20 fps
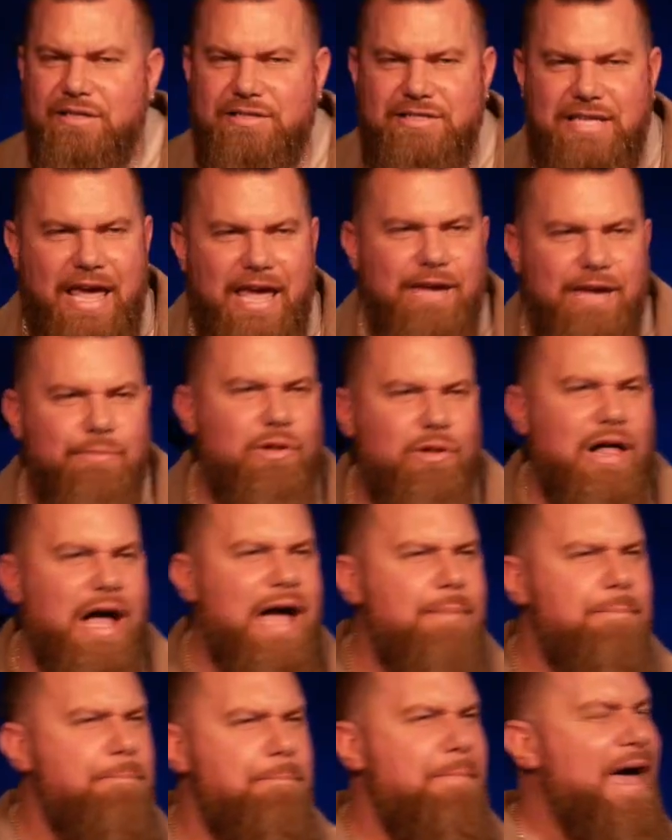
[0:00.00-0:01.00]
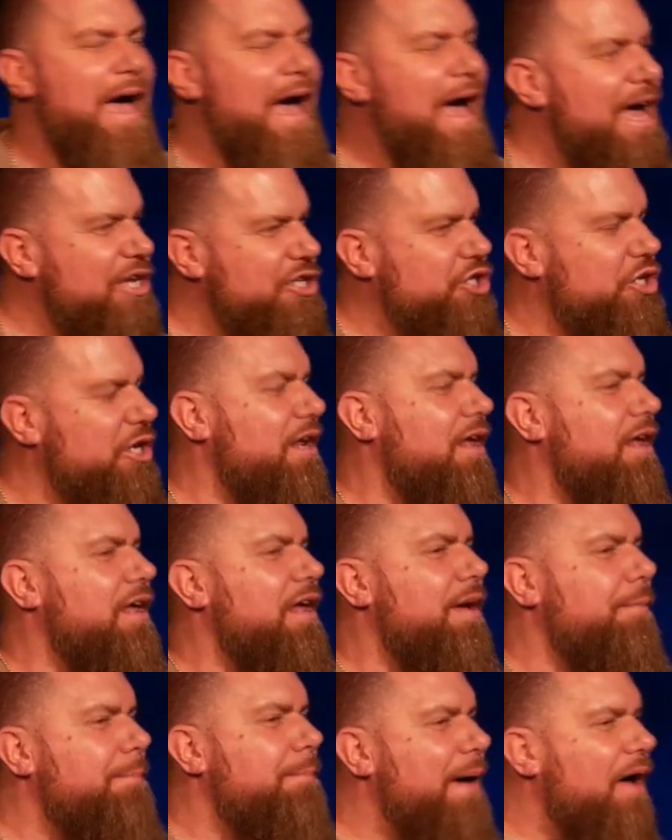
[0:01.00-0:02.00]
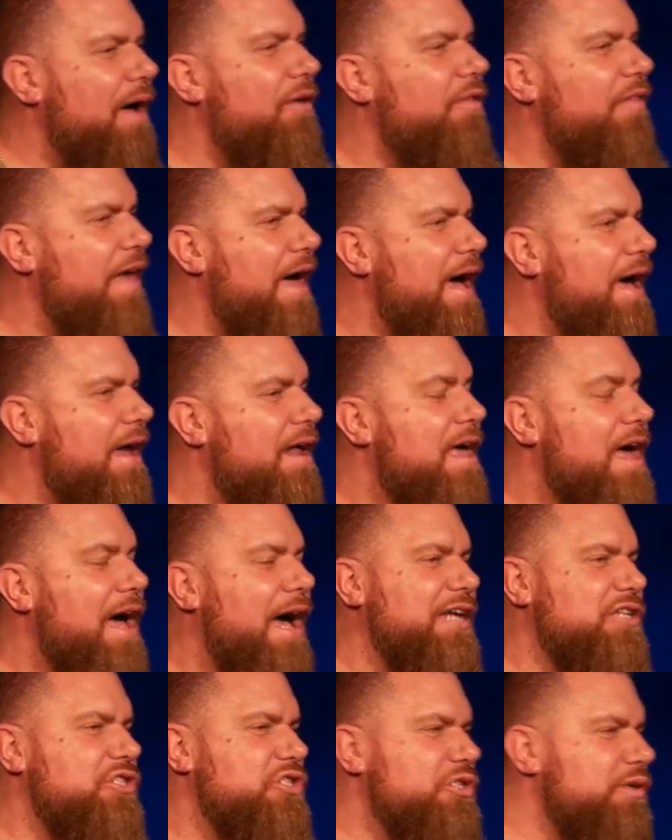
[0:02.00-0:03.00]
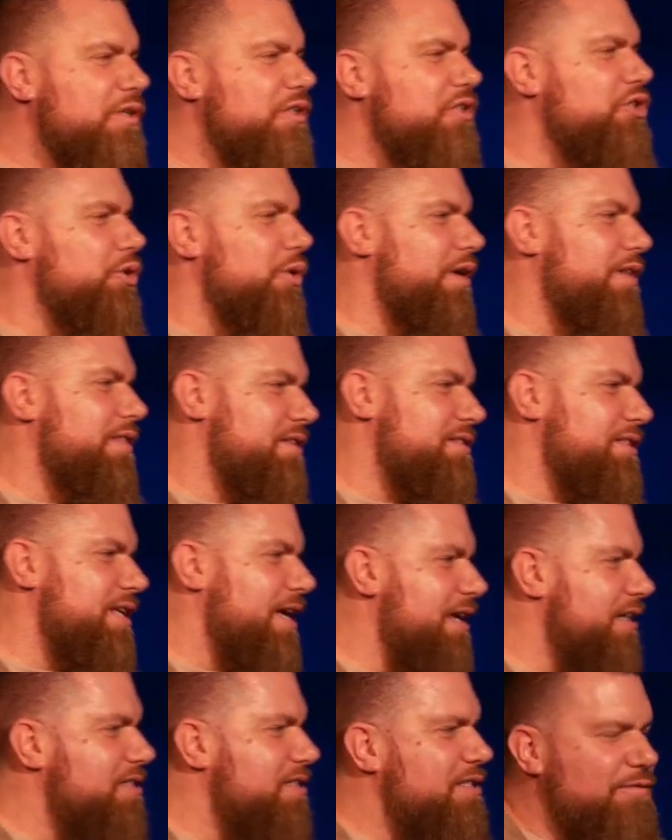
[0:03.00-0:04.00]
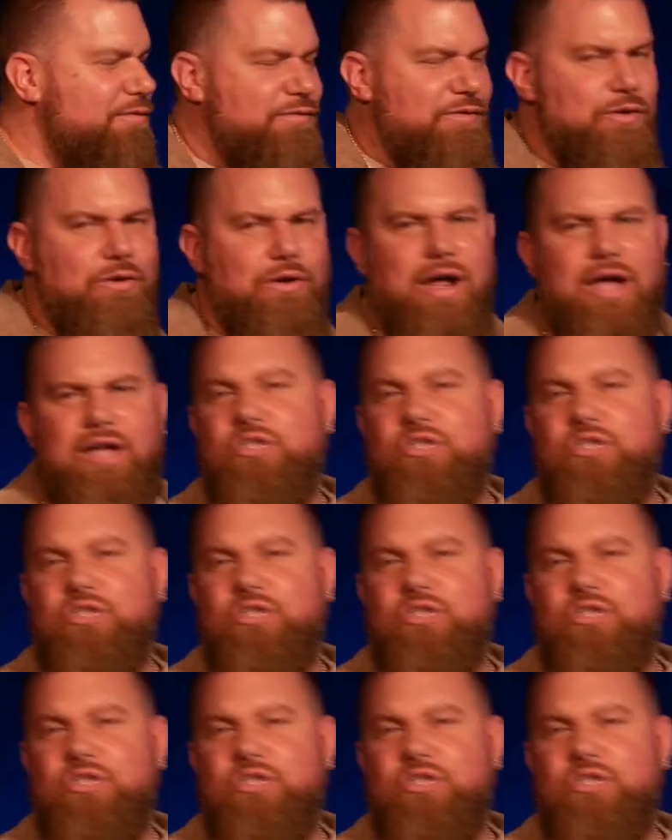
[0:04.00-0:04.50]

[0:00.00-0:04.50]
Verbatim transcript: a table. I'm passionate about that. I do enjoy the taste of food. I